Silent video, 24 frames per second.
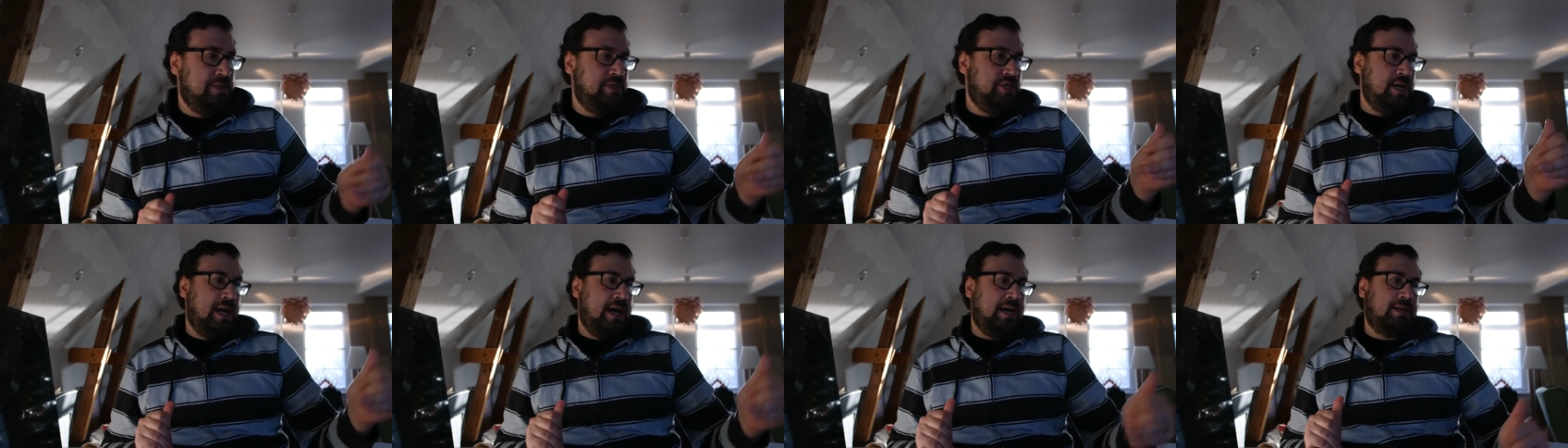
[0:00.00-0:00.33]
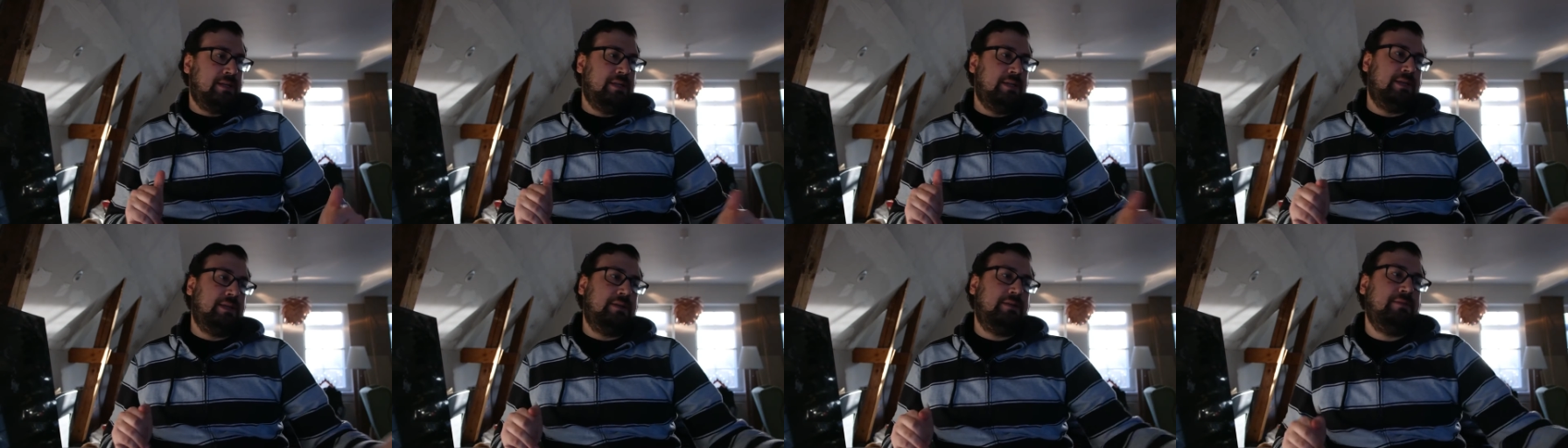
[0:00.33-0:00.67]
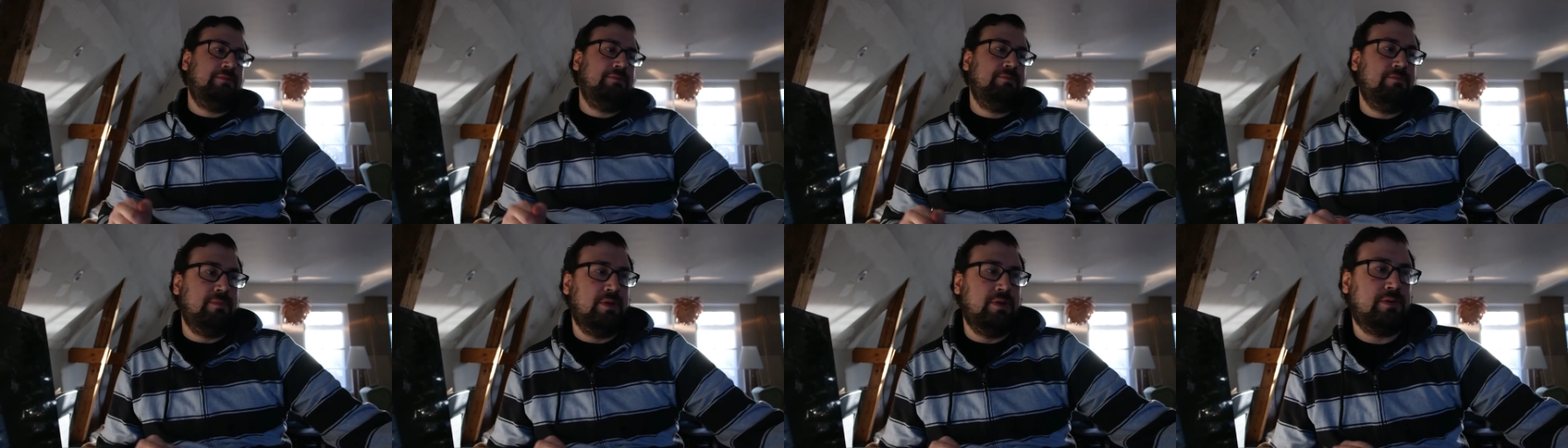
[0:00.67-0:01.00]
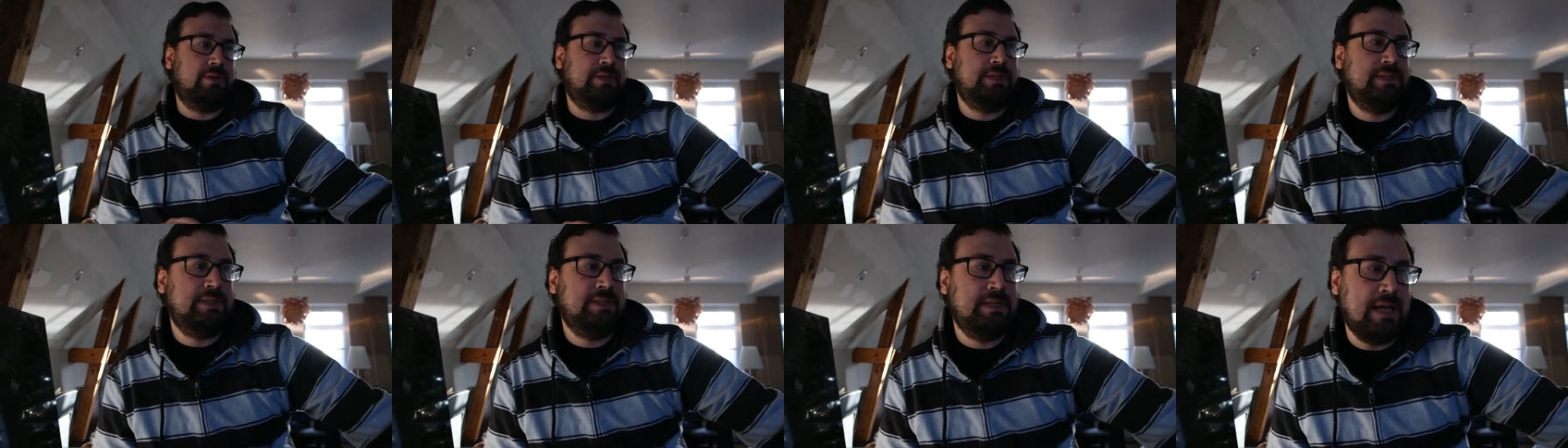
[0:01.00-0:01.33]
chocolate
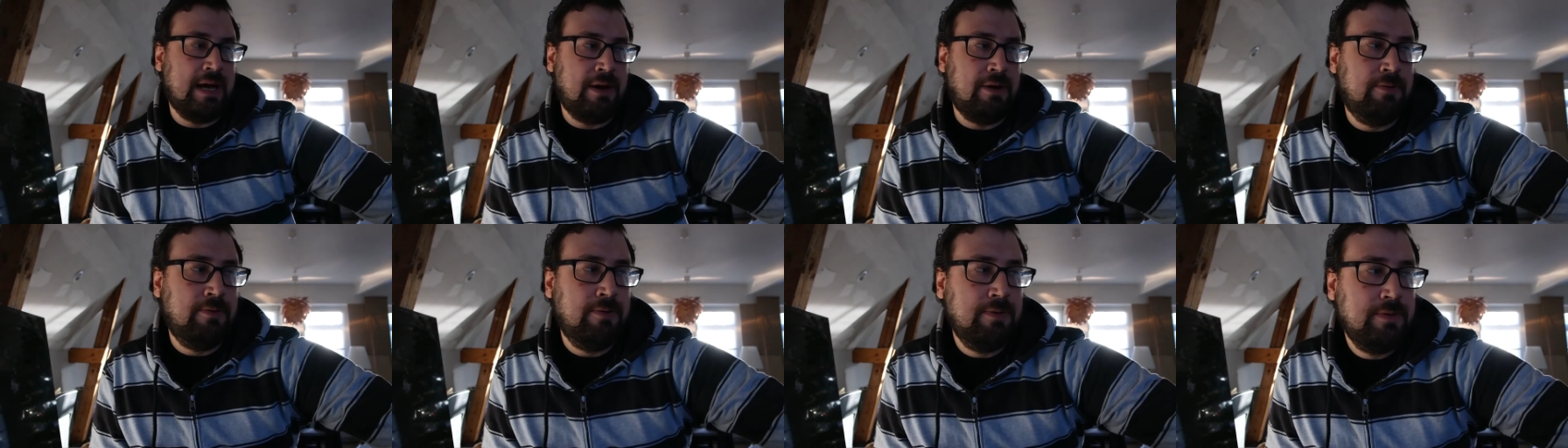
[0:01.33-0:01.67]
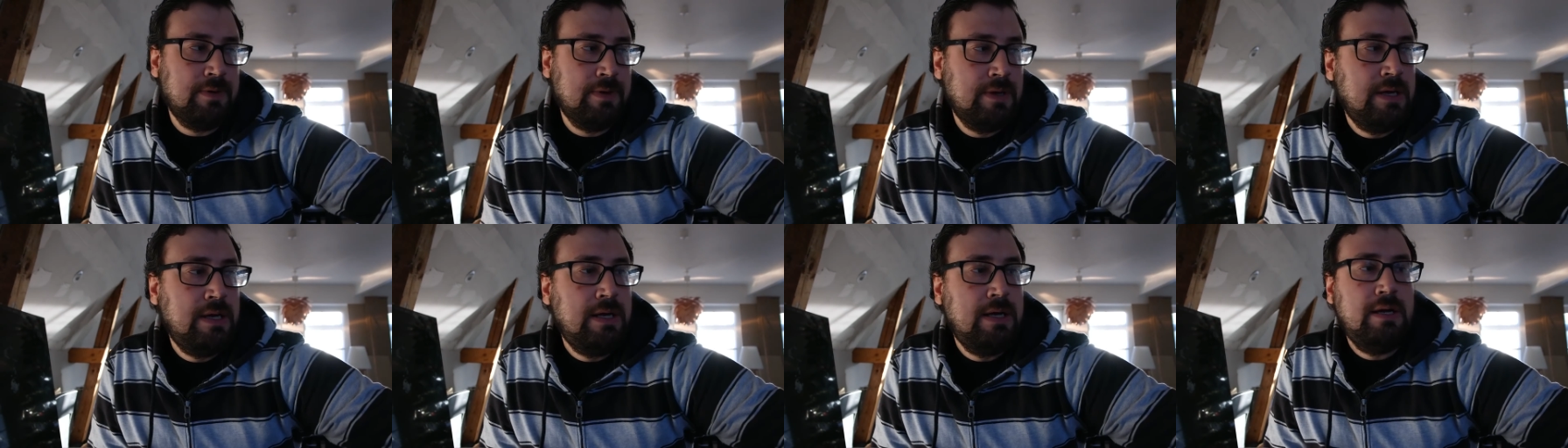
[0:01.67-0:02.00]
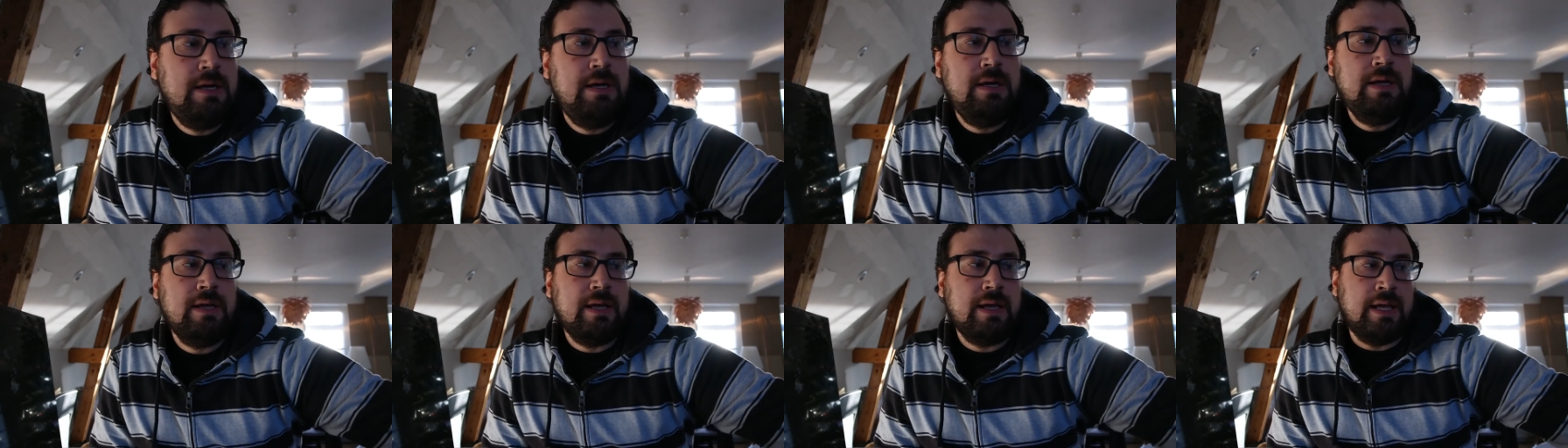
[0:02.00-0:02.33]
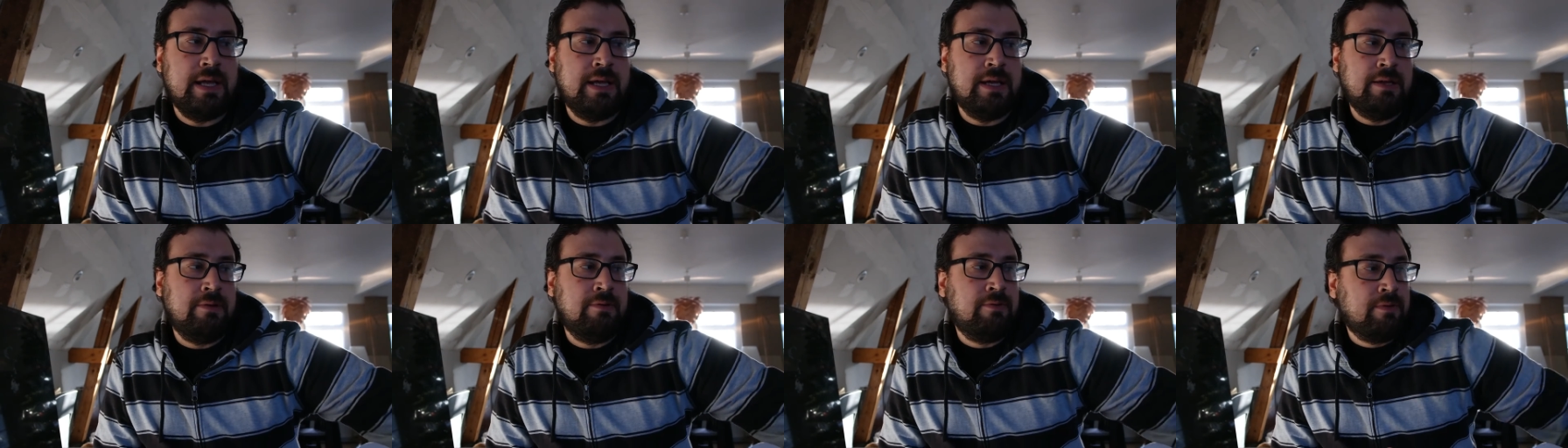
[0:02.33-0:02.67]
milk stout
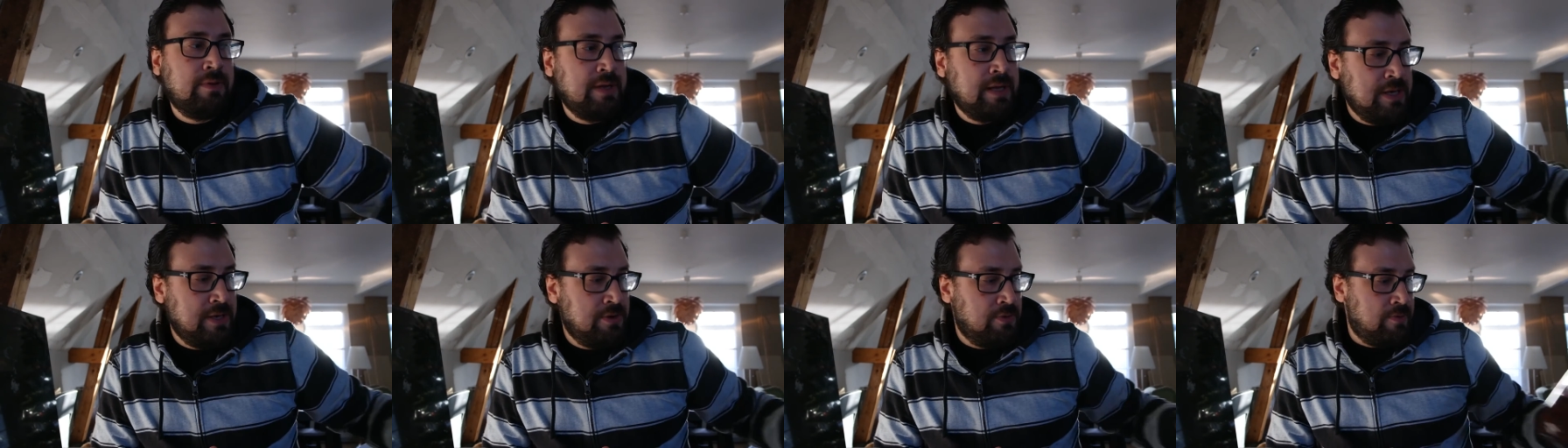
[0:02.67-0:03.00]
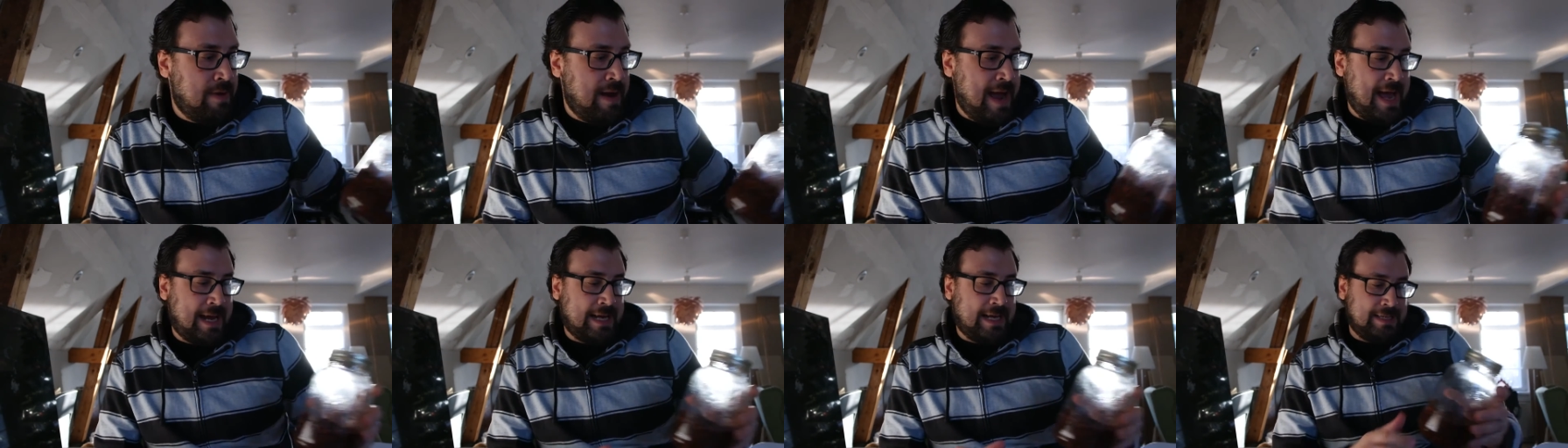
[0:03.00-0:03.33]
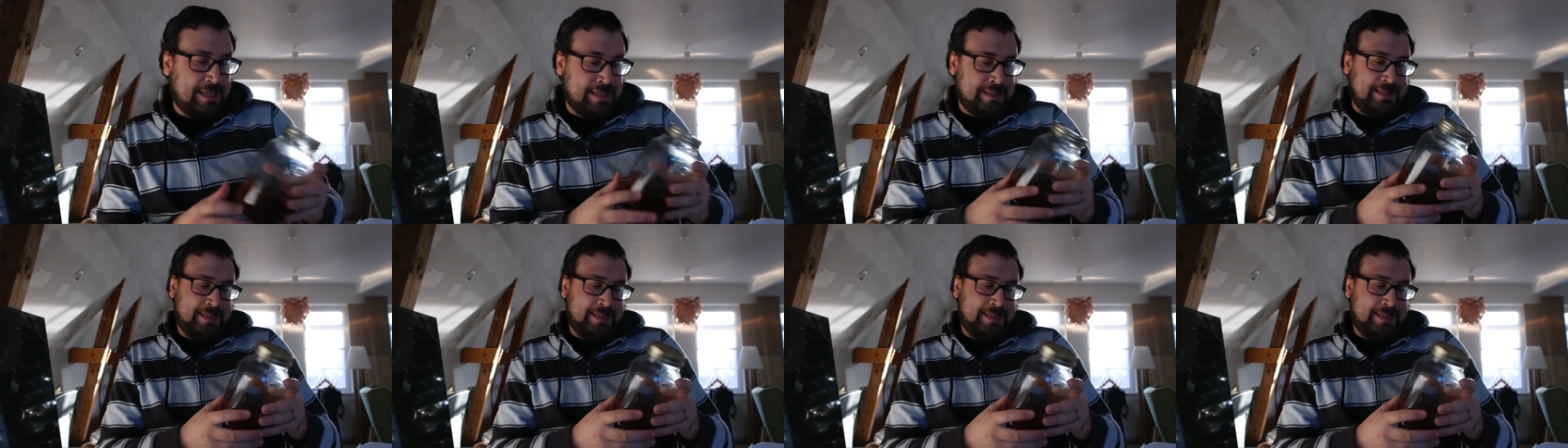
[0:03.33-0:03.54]
and need to rack it to